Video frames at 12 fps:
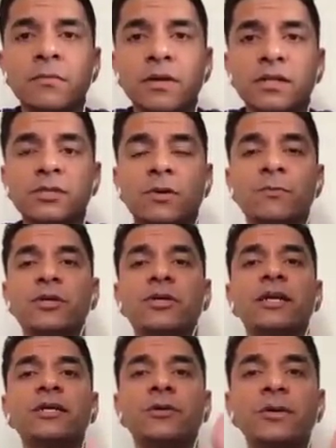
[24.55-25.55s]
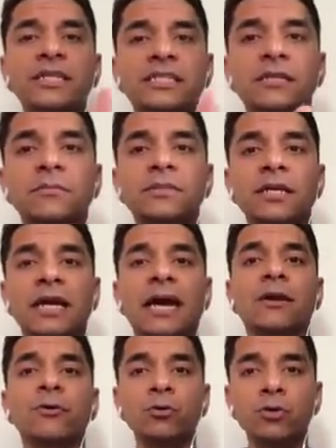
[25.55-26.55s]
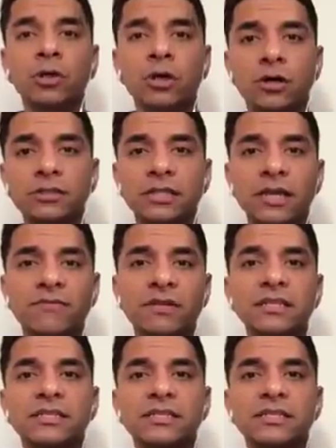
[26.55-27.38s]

because when we're trying to treat something at a root cause level,